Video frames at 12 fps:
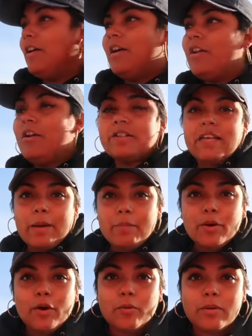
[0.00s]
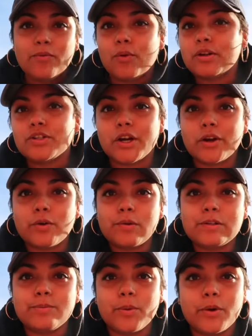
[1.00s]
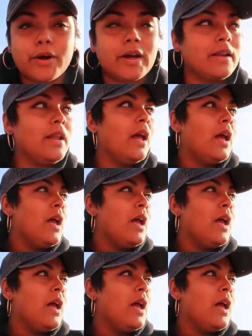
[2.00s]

a long time ago before Jericho was born.